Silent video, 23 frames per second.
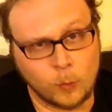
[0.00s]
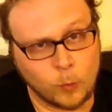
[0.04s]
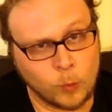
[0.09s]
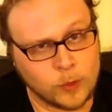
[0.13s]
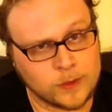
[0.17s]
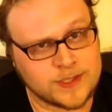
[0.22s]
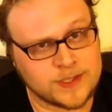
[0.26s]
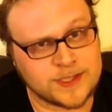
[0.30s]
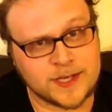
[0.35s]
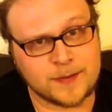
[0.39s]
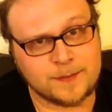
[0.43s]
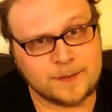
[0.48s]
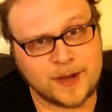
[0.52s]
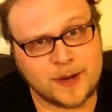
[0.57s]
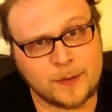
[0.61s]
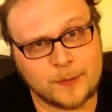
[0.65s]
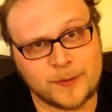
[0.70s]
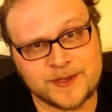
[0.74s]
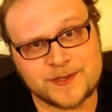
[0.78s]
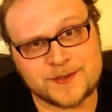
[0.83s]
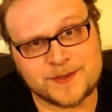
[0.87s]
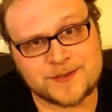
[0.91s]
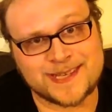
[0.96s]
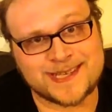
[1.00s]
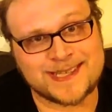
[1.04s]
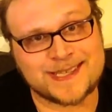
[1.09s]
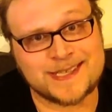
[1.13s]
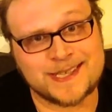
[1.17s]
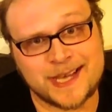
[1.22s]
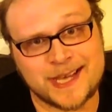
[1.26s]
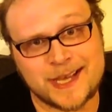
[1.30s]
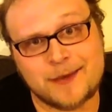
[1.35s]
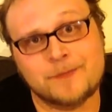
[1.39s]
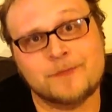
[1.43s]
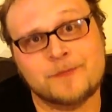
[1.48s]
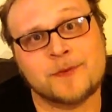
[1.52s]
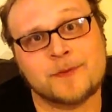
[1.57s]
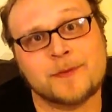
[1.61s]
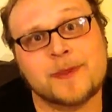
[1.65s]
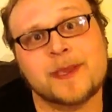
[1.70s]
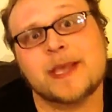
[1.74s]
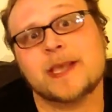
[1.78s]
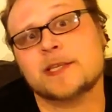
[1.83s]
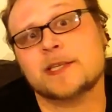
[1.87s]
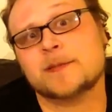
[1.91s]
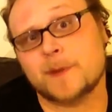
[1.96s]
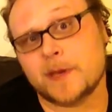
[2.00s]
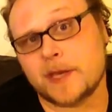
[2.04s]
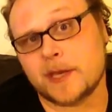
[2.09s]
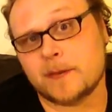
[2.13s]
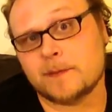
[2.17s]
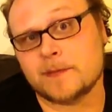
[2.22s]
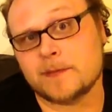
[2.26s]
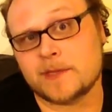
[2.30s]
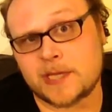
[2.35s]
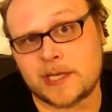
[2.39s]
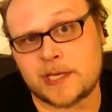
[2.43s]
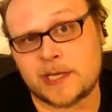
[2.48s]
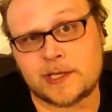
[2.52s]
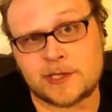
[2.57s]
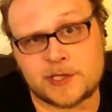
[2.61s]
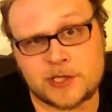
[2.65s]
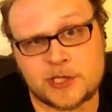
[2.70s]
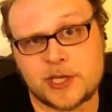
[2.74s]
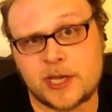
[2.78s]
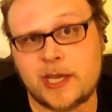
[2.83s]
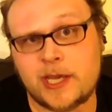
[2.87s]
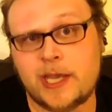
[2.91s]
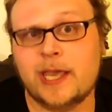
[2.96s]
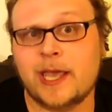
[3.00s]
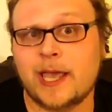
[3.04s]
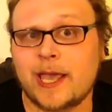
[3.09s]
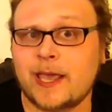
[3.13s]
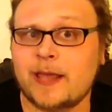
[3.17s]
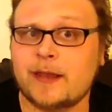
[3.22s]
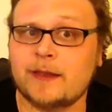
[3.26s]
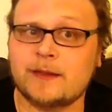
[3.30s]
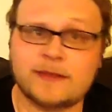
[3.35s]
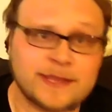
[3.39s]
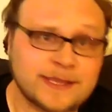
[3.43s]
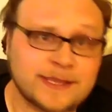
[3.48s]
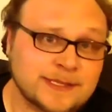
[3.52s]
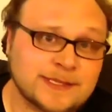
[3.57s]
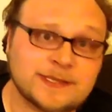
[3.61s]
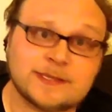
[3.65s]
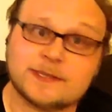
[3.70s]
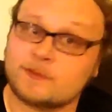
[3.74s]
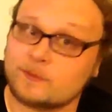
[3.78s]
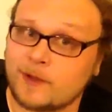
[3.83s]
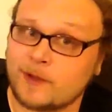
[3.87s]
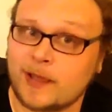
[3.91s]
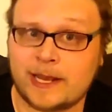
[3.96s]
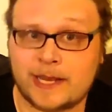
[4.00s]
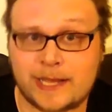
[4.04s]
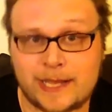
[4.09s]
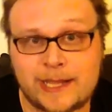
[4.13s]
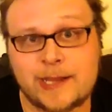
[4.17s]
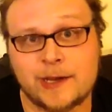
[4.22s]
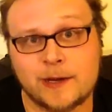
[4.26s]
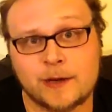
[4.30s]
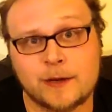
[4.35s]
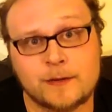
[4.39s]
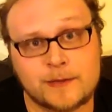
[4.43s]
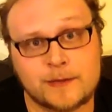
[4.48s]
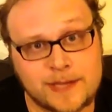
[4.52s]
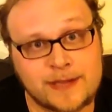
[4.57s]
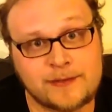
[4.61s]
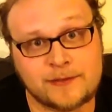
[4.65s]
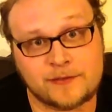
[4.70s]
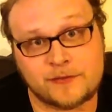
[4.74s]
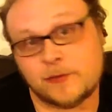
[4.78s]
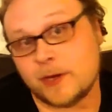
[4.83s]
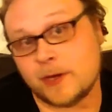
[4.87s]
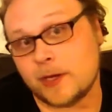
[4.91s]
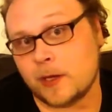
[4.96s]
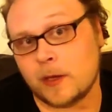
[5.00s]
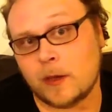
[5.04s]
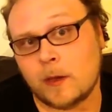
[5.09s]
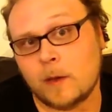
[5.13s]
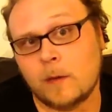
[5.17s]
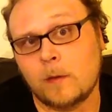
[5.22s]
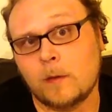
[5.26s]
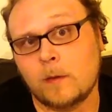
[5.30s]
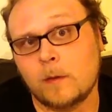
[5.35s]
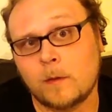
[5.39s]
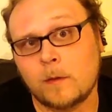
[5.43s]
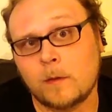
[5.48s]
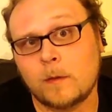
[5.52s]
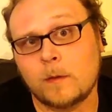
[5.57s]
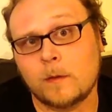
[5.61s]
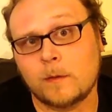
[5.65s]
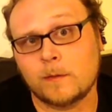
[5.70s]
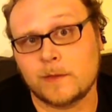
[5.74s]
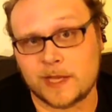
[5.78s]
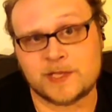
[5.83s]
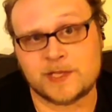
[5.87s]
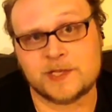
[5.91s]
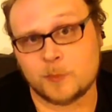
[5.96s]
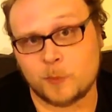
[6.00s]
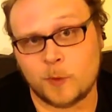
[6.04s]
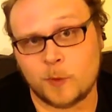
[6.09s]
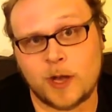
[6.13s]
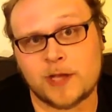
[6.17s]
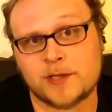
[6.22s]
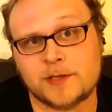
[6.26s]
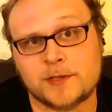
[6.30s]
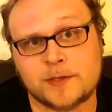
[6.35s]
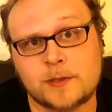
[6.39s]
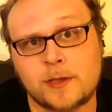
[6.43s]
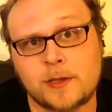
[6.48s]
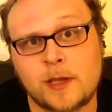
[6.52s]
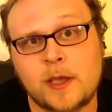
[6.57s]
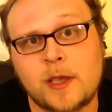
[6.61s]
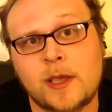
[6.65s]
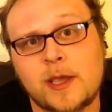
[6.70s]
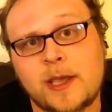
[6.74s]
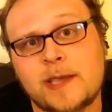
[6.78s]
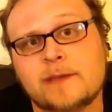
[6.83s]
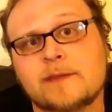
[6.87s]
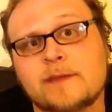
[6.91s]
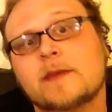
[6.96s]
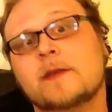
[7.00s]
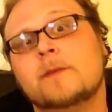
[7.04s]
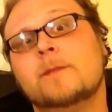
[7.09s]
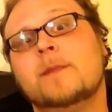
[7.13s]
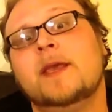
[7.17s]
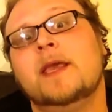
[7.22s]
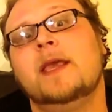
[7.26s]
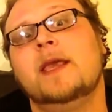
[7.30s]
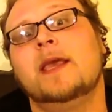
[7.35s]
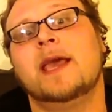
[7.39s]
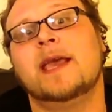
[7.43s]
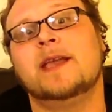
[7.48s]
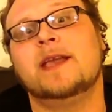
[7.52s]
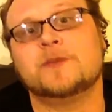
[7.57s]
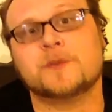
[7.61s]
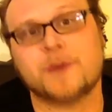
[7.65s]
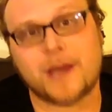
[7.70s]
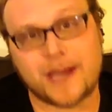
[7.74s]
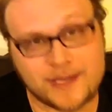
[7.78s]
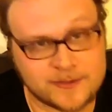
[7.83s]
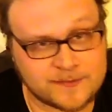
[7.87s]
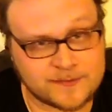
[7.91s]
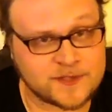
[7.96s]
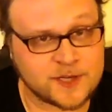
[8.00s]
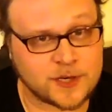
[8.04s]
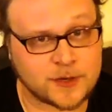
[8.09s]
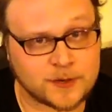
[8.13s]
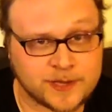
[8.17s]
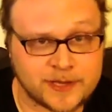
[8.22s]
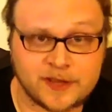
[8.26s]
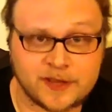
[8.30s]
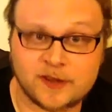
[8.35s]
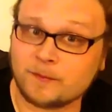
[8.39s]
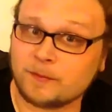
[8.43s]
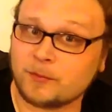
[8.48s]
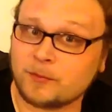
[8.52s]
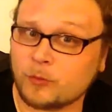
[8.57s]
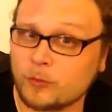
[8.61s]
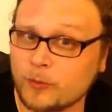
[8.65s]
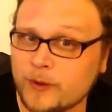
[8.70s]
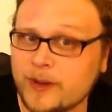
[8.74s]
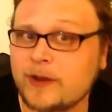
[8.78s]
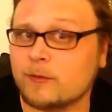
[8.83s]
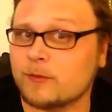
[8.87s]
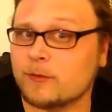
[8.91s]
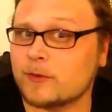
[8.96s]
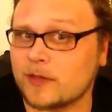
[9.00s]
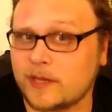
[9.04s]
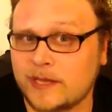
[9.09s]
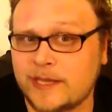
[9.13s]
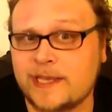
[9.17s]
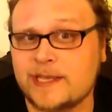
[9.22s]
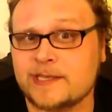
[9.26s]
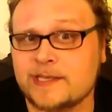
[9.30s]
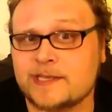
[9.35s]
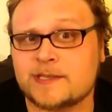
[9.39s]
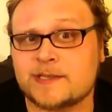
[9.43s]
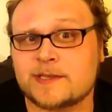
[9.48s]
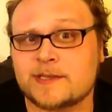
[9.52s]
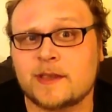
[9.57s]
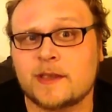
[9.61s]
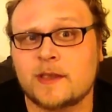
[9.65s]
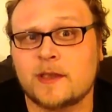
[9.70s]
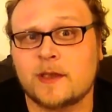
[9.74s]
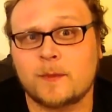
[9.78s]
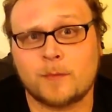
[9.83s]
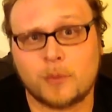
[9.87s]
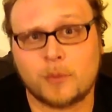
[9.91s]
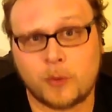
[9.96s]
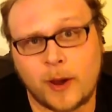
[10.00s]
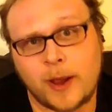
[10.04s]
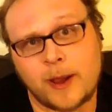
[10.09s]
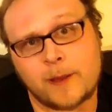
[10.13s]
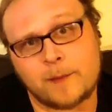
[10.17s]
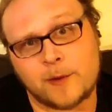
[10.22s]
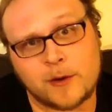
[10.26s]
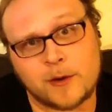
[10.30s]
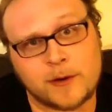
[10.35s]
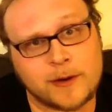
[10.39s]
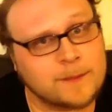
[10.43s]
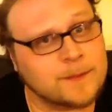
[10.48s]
What's up, my wizards? It's Dev from the SBMTG, and this right here, this video that you're watching, is going to be a Dragons of Tarkir pre-release primer.